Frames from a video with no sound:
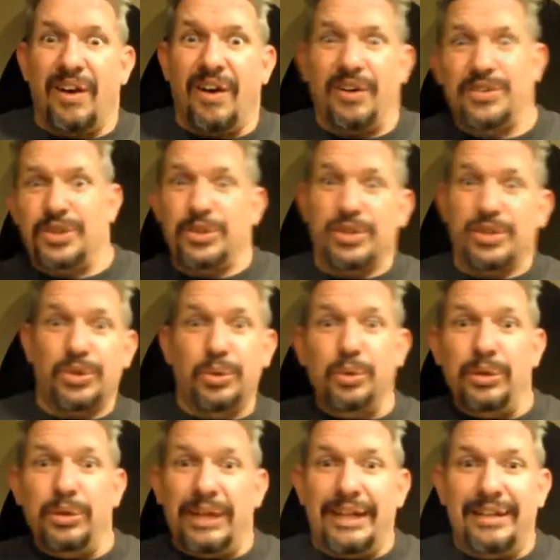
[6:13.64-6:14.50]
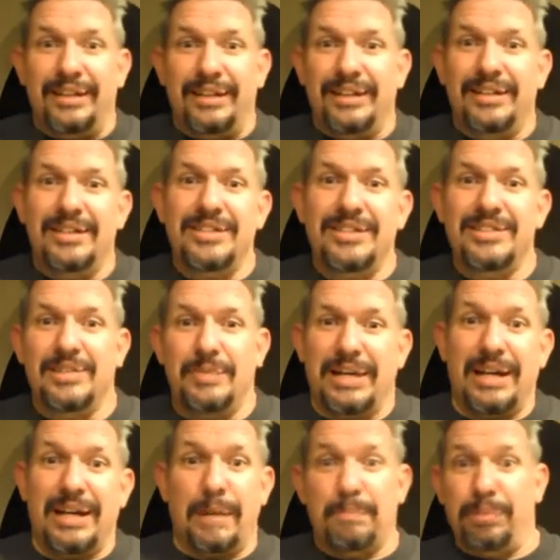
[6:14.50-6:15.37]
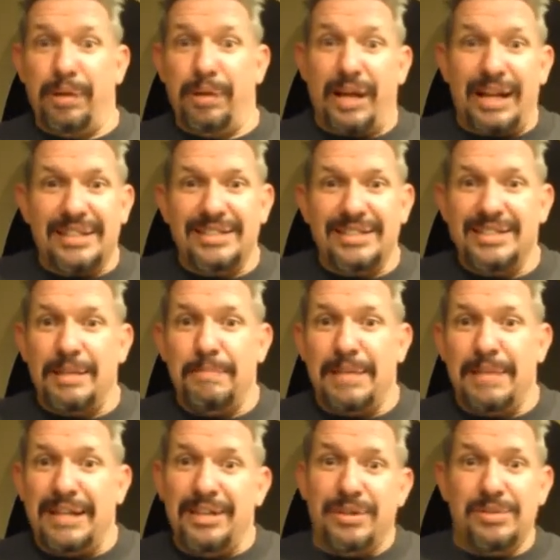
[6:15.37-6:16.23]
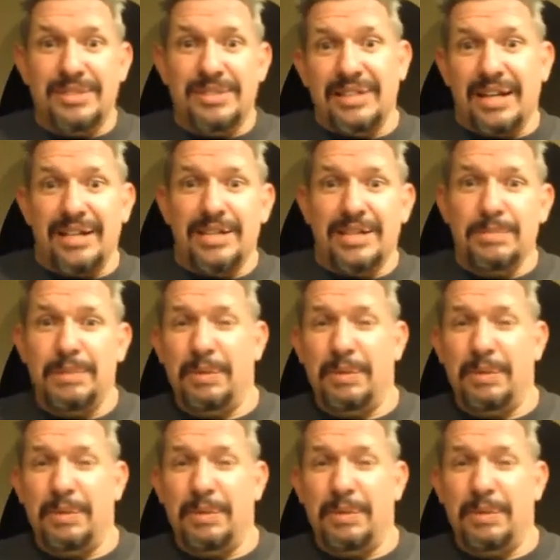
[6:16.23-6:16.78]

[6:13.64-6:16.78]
all sorts of cool aliens, and we got plots that made no sense,